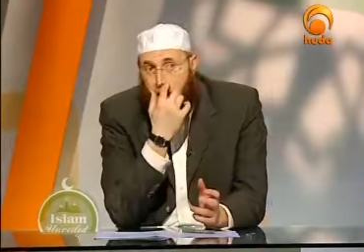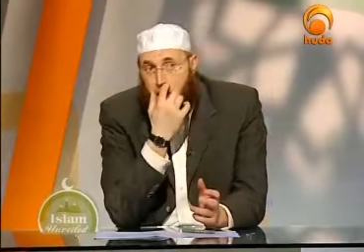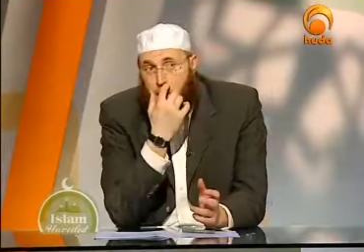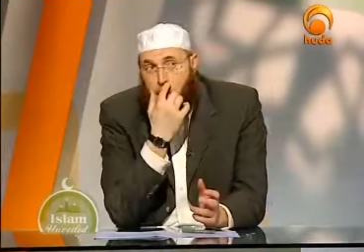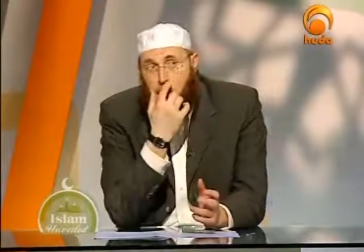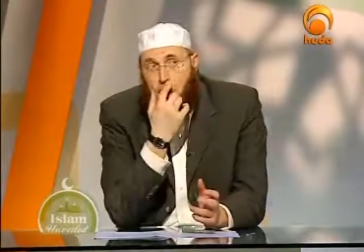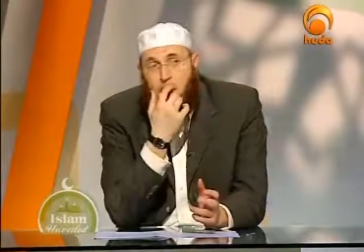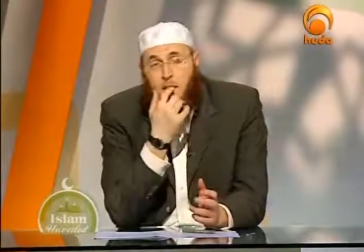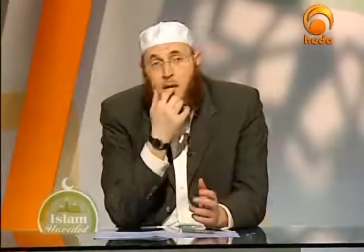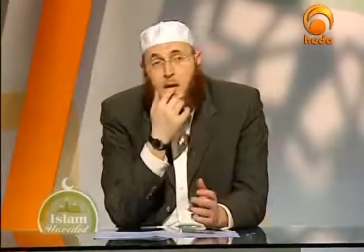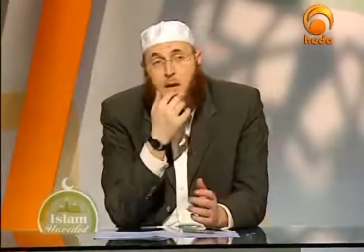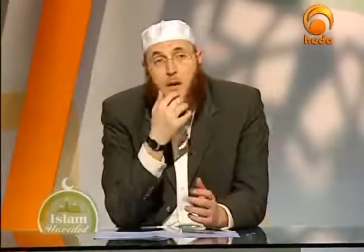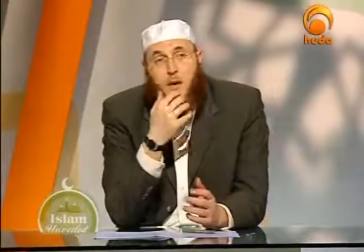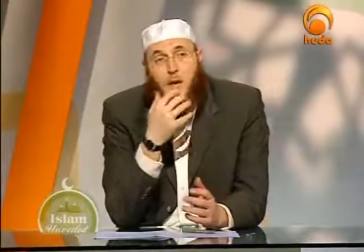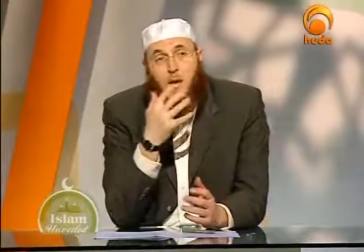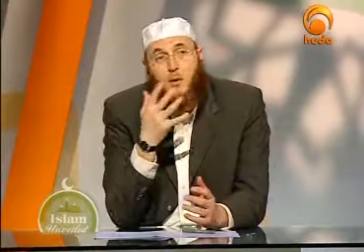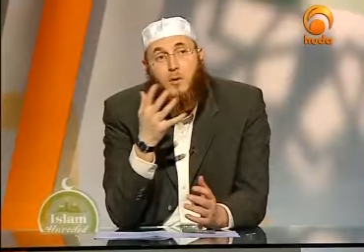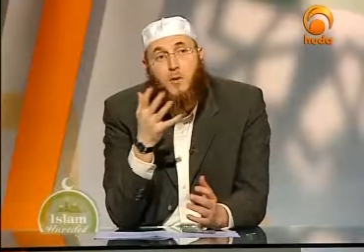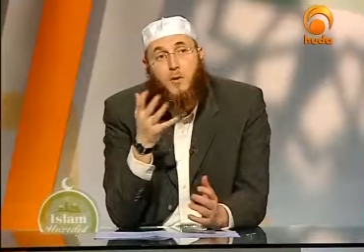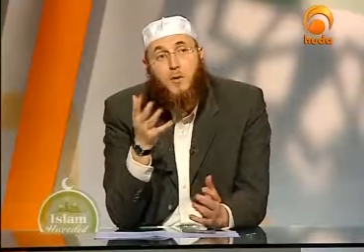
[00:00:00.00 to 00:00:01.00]
Upon
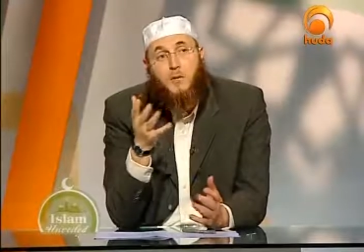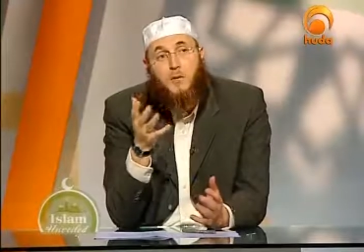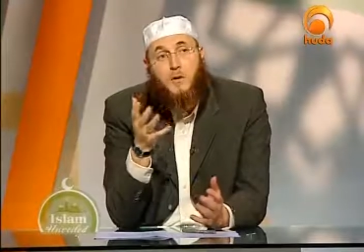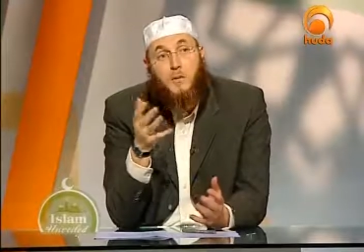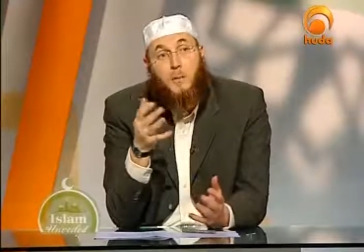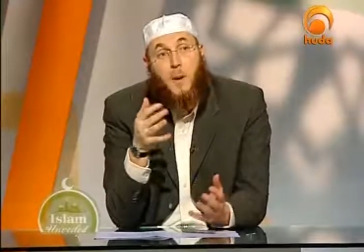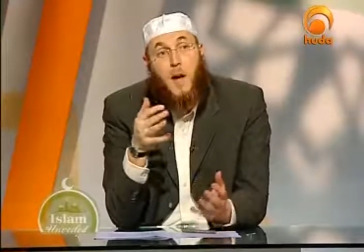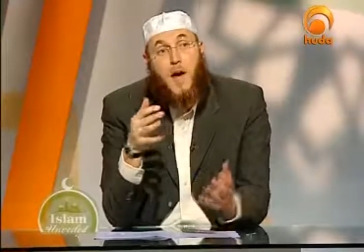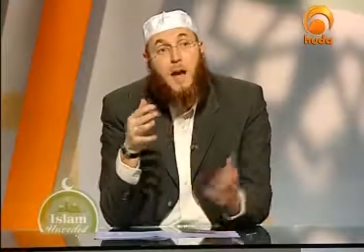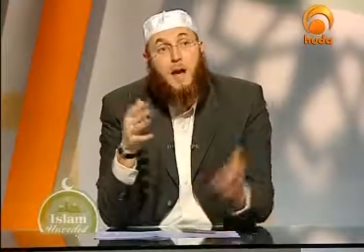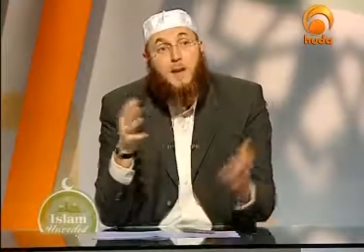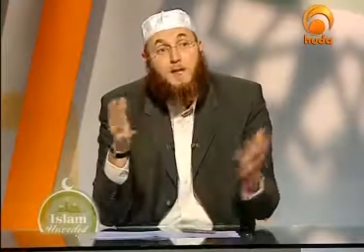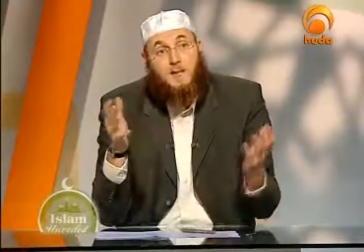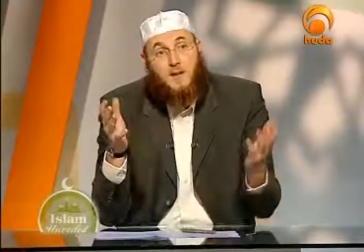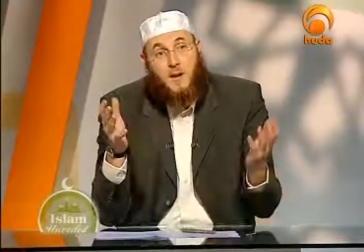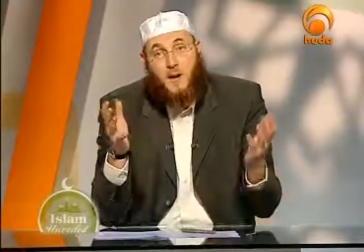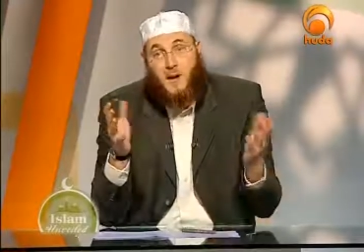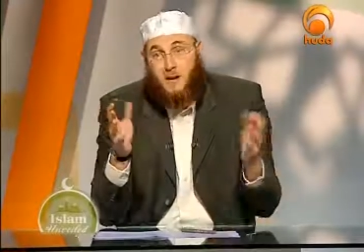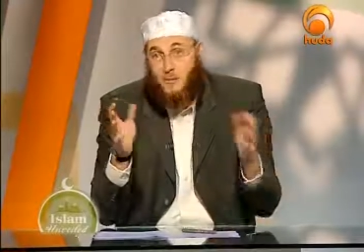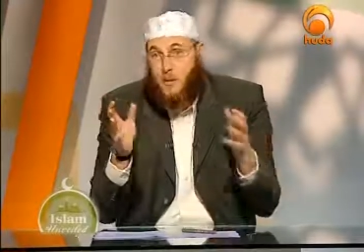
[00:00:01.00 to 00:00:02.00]
taking over
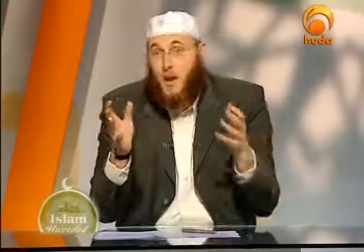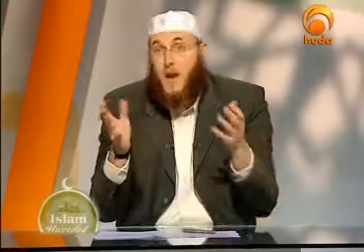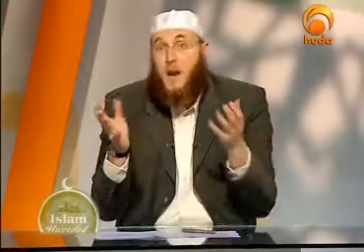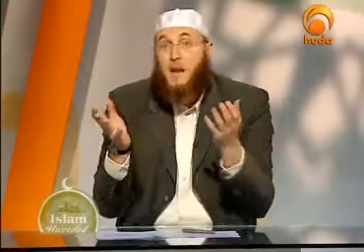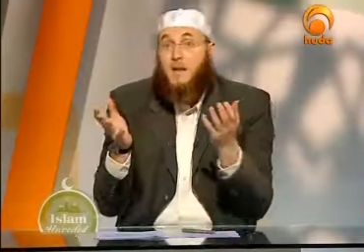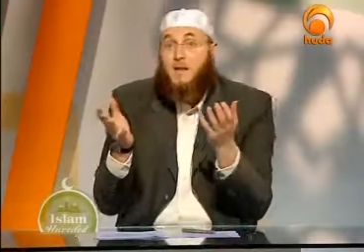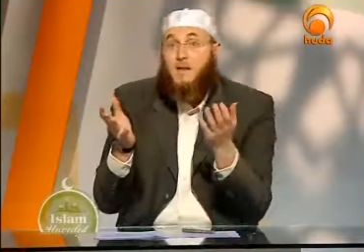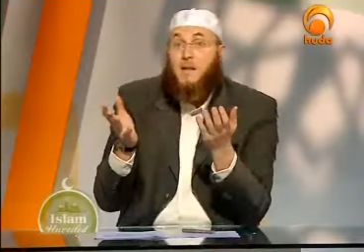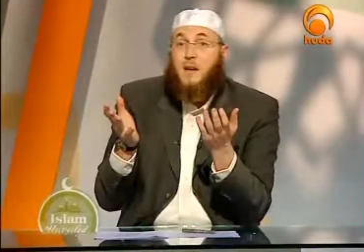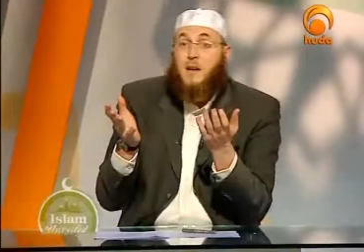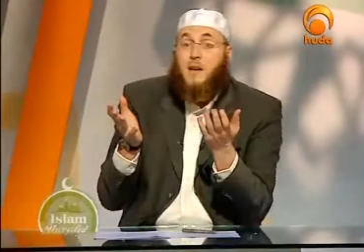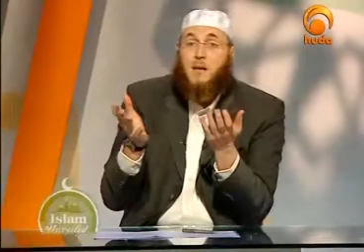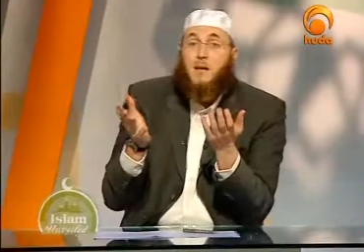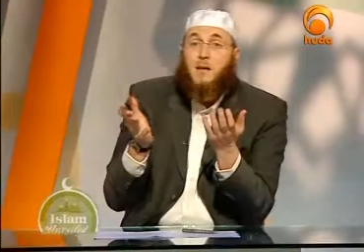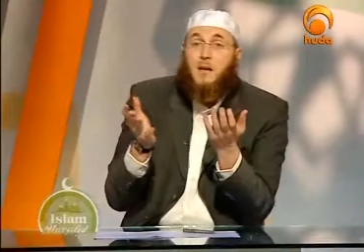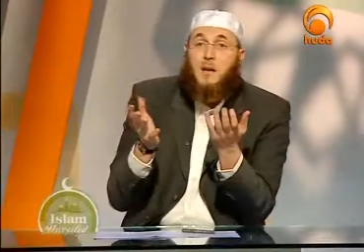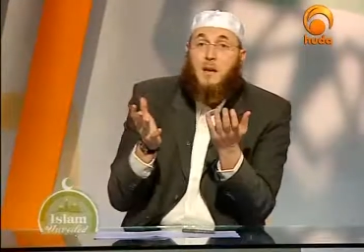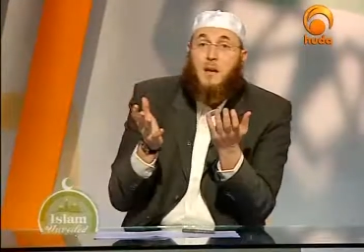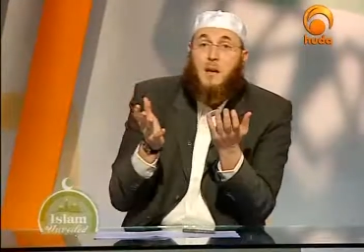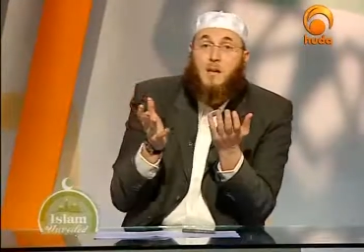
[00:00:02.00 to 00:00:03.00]
Palestine,
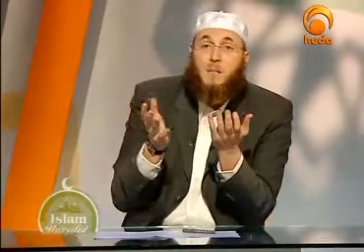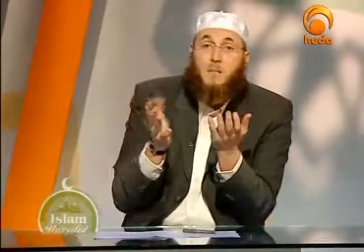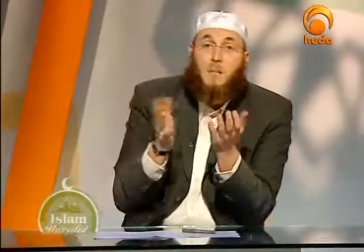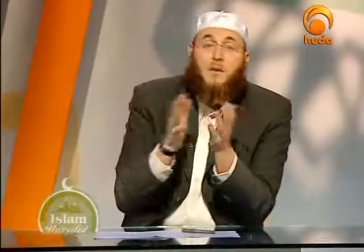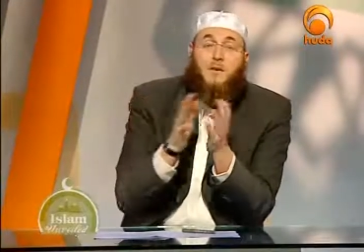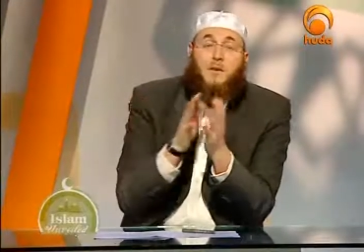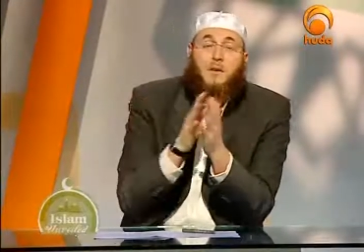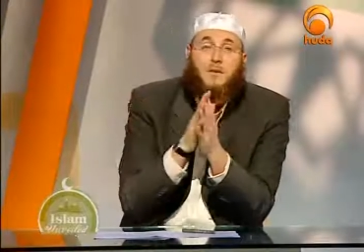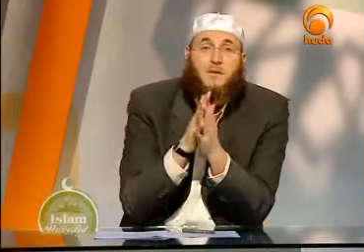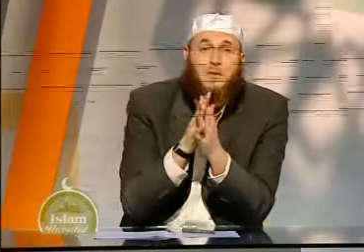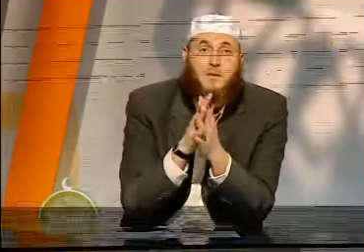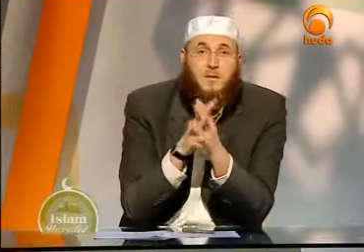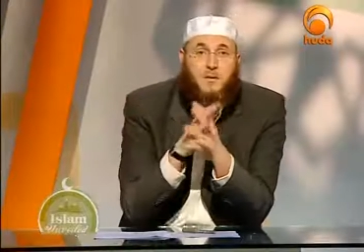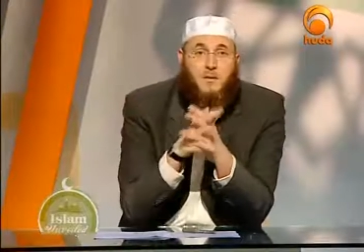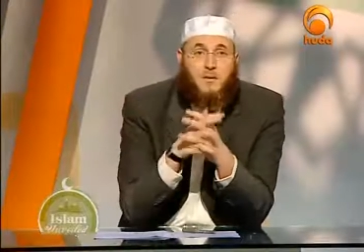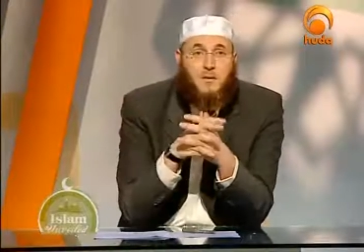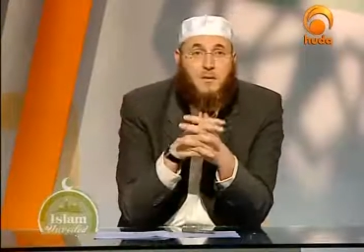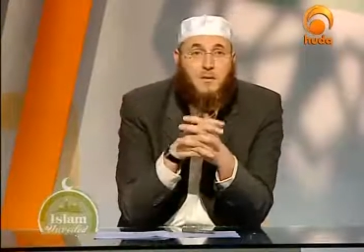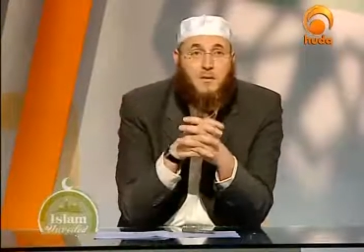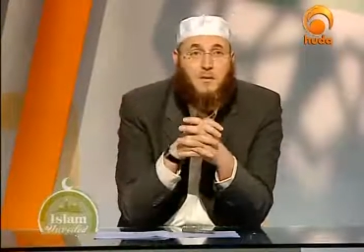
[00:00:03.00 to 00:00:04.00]
Palestine, brothers and
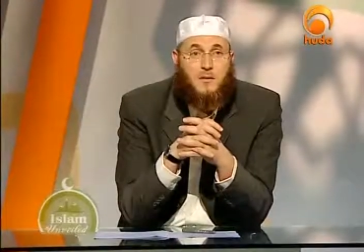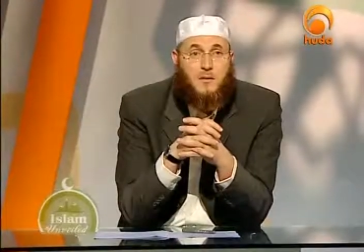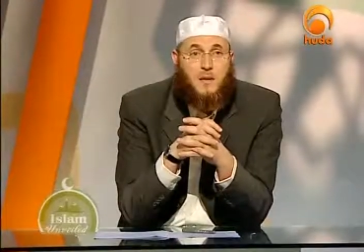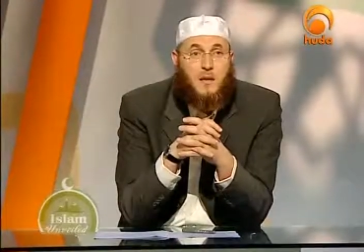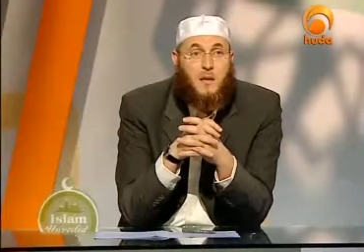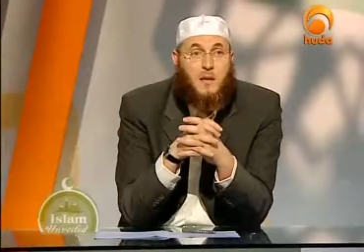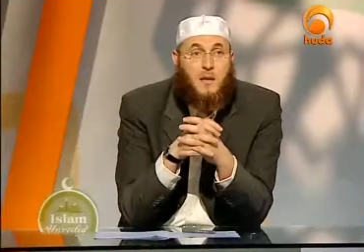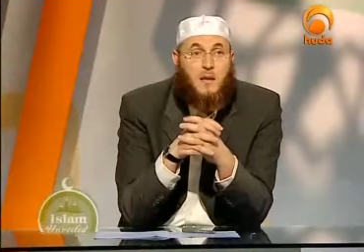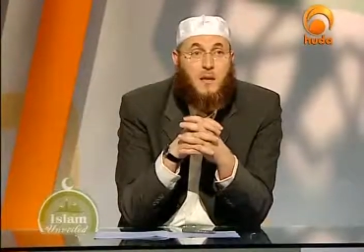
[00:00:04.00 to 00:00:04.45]
sisters,